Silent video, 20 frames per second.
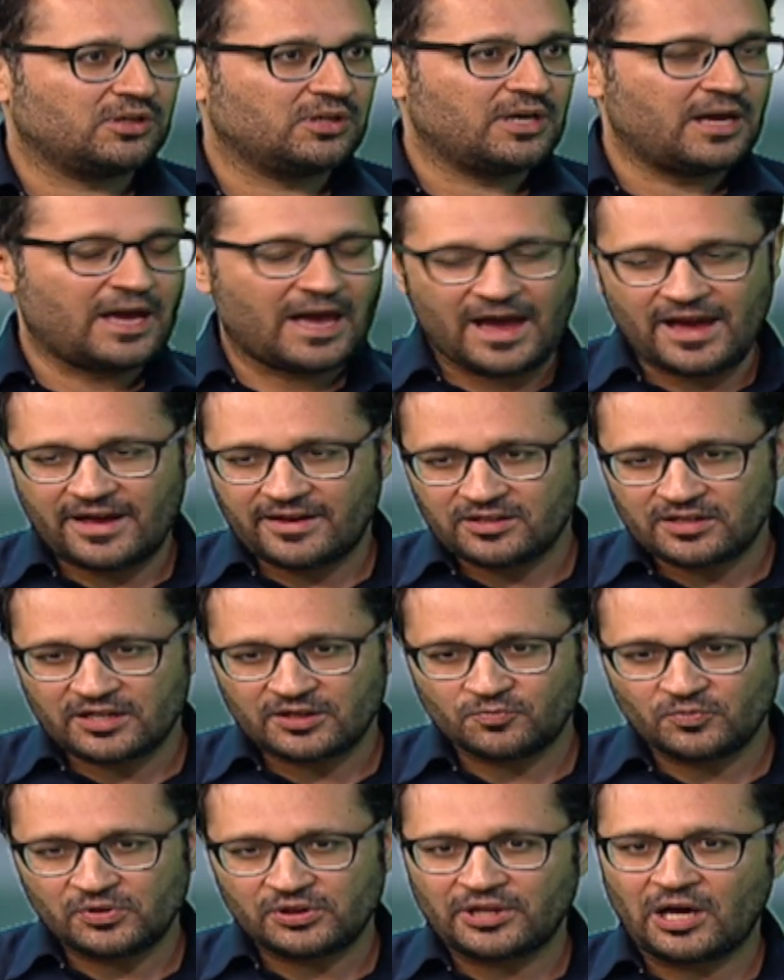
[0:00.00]

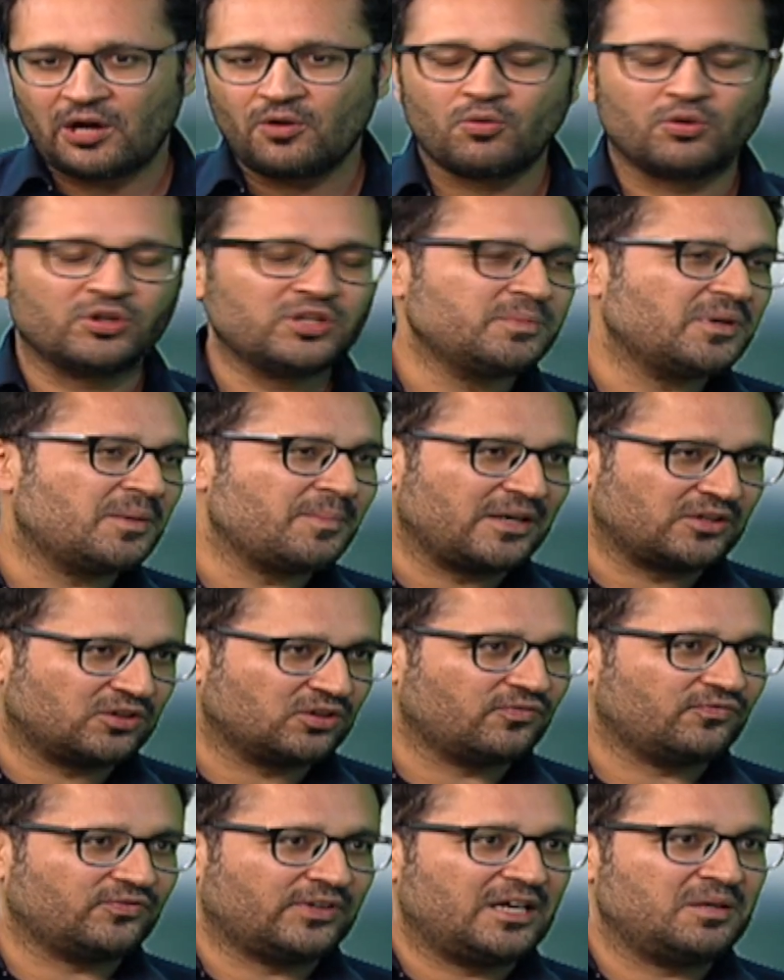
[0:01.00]
And it will now only be a
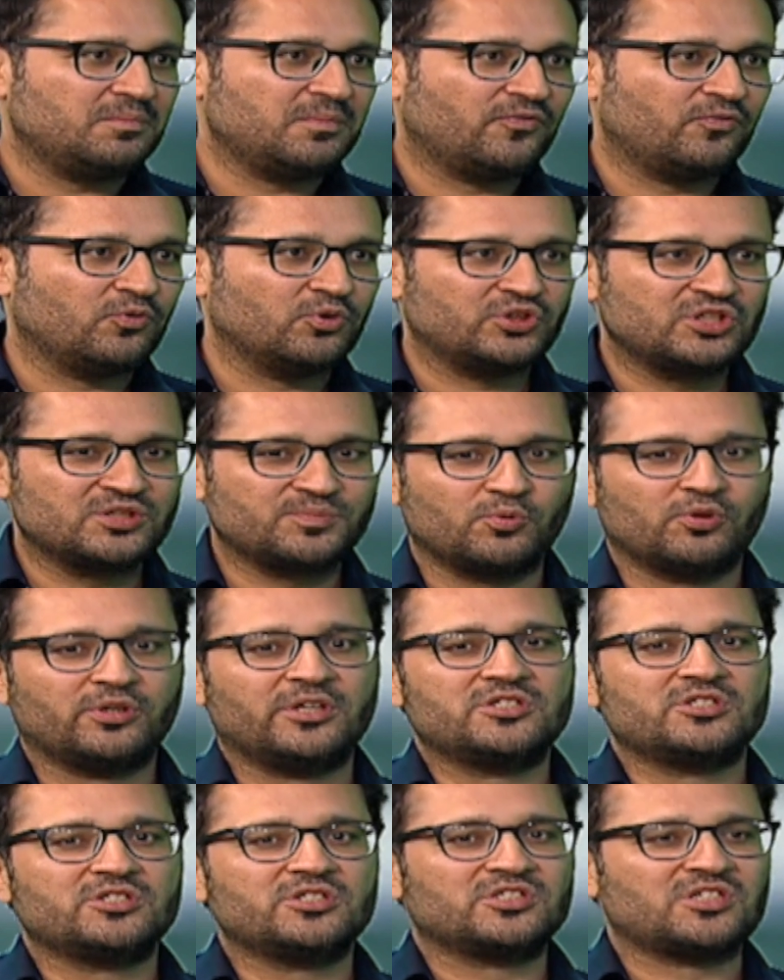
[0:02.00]
matter of time before these
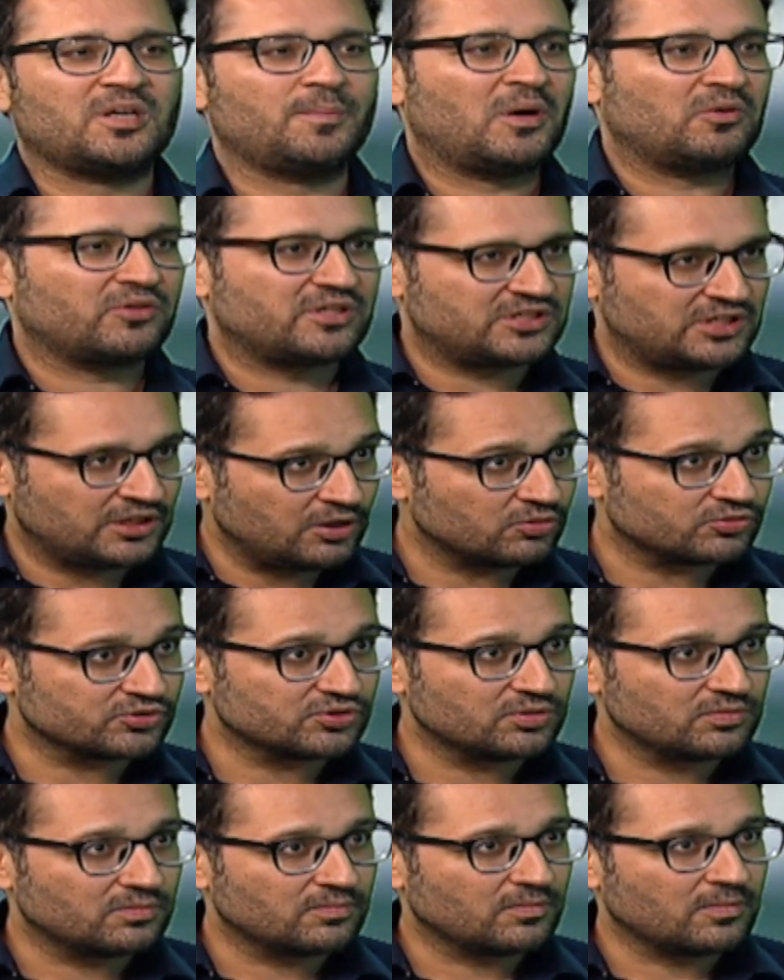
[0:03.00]
protesters come out as
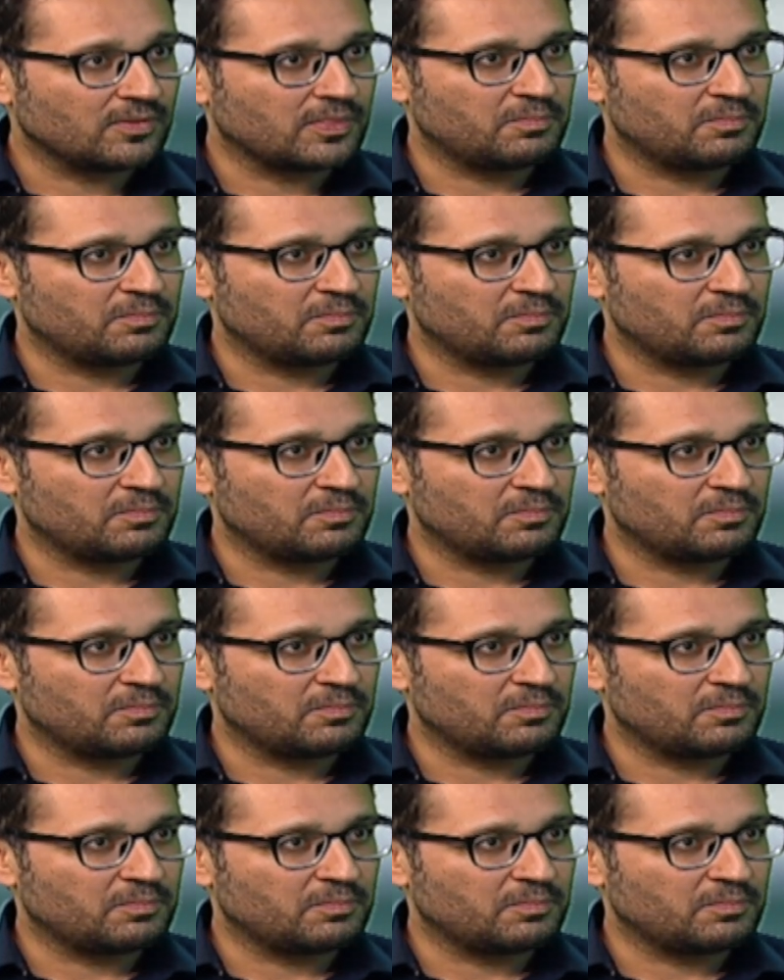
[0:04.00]
heroes.